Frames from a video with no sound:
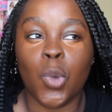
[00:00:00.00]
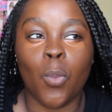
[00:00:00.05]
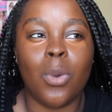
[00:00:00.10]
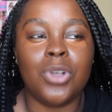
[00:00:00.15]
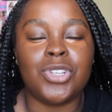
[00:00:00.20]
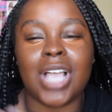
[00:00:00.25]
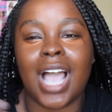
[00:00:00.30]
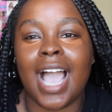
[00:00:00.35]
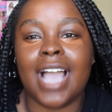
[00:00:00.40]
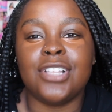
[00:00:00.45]

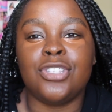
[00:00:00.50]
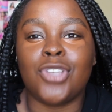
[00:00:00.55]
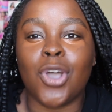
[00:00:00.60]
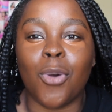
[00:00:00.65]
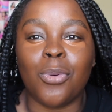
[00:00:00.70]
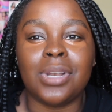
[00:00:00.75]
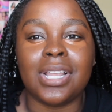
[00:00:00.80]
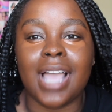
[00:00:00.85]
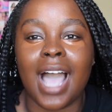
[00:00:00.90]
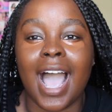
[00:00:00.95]
which I
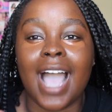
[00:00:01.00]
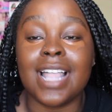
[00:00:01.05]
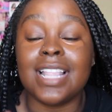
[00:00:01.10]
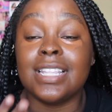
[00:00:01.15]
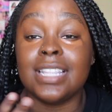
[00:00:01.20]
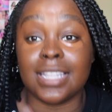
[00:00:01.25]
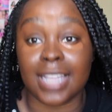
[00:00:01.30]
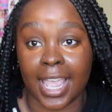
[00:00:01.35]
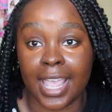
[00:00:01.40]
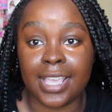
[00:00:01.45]

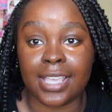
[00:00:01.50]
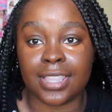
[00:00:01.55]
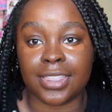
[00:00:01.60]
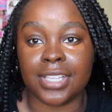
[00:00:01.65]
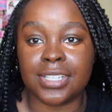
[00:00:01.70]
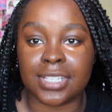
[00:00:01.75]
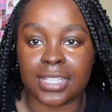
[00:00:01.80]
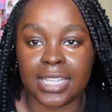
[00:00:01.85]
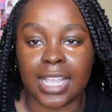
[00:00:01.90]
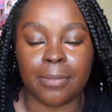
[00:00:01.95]
like the
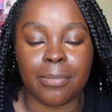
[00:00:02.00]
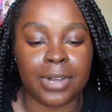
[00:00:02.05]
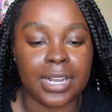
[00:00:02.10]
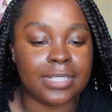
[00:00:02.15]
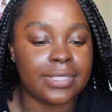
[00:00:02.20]
celebrity